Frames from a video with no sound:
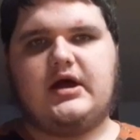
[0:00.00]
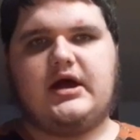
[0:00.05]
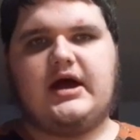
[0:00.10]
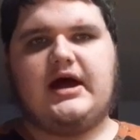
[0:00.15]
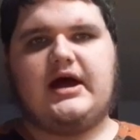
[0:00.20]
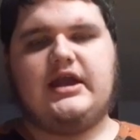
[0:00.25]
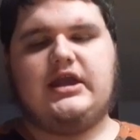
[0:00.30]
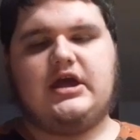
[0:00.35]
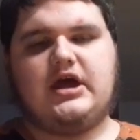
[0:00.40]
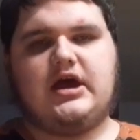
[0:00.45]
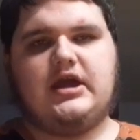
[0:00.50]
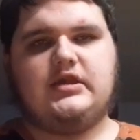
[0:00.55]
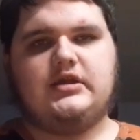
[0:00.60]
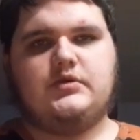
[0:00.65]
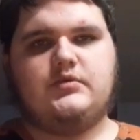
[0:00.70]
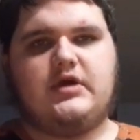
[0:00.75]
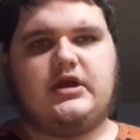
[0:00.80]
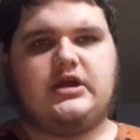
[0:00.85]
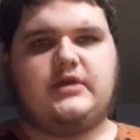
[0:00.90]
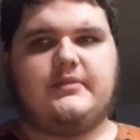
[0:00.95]
I highly
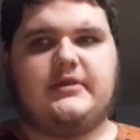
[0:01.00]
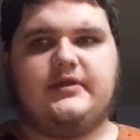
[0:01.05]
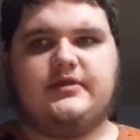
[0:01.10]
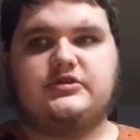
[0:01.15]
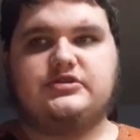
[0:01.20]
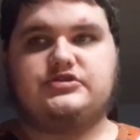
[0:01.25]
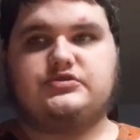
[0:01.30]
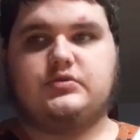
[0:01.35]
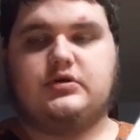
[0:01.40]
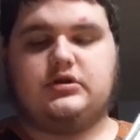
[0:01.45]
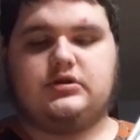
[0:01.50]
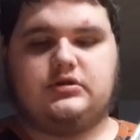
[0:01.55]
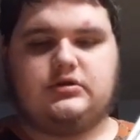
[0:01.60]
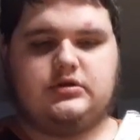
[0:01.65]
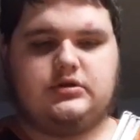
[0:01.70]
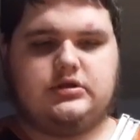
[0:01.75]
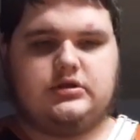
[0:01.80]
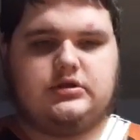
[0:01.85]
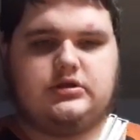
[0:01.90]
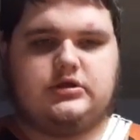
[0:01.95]
recommend this one.
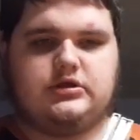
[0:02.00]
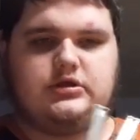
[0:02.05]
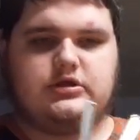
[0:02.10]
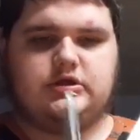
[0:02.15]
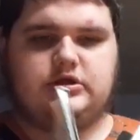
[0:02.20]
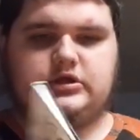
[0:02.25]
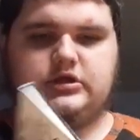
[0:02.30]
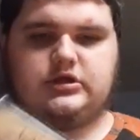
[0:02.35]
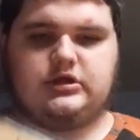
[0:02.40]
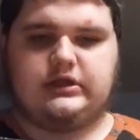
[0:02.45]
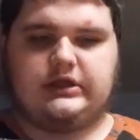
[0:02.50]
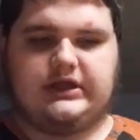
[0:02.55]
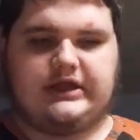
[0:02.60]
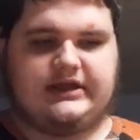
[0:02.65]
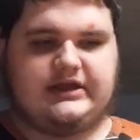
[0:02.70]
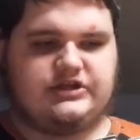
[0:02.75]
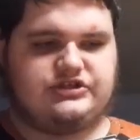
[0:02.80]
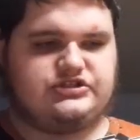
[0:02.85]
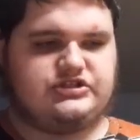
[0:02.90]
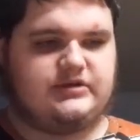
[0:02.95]

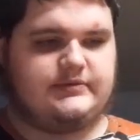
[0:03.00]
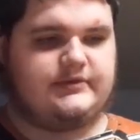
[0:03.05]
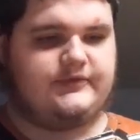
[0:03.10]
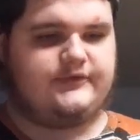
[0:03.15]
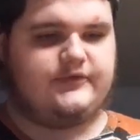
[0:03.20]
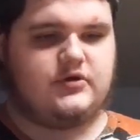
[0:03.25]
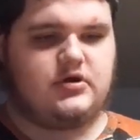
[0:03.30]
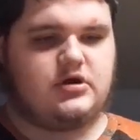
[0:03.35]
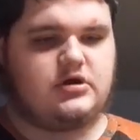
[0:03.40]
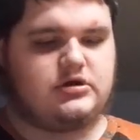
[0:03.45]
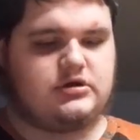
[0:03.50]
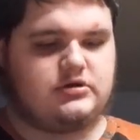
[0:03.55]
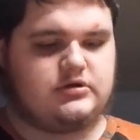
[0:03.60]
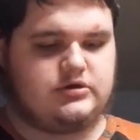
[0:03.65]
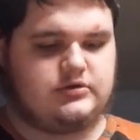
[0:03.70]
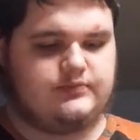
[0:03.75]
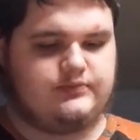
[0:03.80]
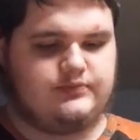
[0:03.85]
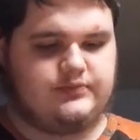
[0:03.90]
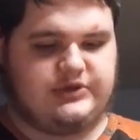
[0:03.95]
Like I said before,
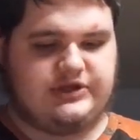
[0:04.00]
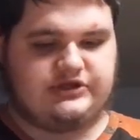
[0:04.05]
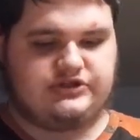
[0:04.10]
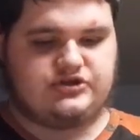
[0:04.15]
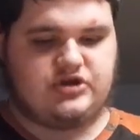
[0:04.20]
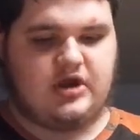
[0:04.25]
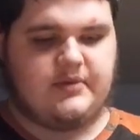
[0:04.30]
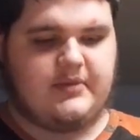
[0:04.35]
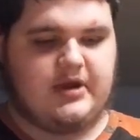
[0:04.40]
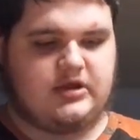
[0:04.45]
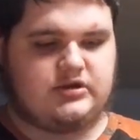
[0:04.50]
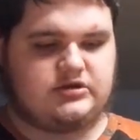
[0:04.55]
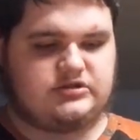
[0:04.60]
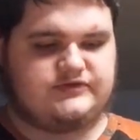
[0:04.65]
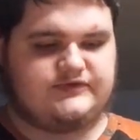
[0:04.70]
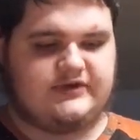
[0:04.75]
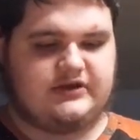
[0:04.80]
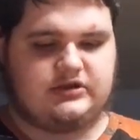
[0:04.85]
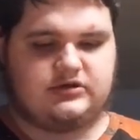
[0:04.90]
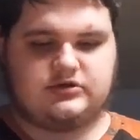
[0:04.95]
big Shawn Michaels
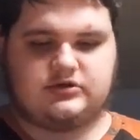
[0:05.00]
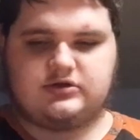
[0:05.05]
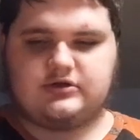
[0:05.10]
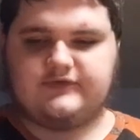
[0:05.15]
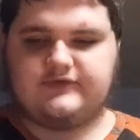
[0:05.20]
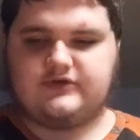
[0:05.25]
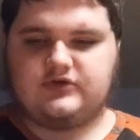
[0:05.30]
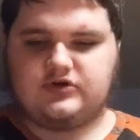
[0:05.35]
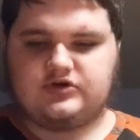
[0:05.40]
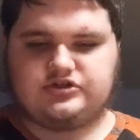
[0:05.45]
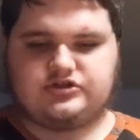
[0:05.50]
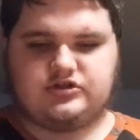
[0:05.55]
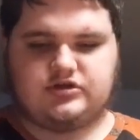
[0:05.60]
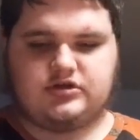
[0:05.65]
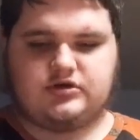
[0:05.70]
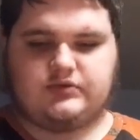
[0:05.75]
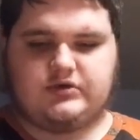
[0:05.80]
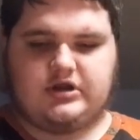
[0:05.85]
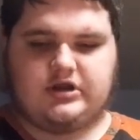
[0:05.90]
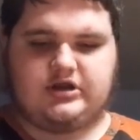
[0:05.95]
fan, of course you're
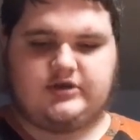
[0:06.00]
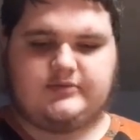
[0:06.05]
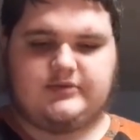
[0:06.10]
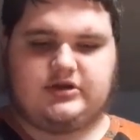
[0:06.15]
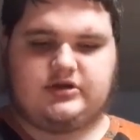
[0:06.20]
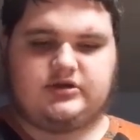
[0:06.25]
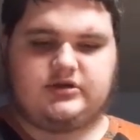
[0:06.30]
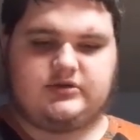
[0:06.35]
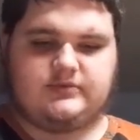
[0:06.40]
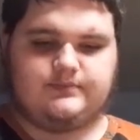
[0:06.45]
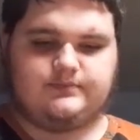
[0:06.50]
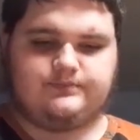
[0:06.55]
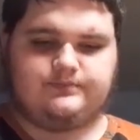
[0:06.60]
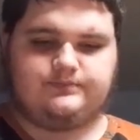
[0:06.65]
going to recommend it.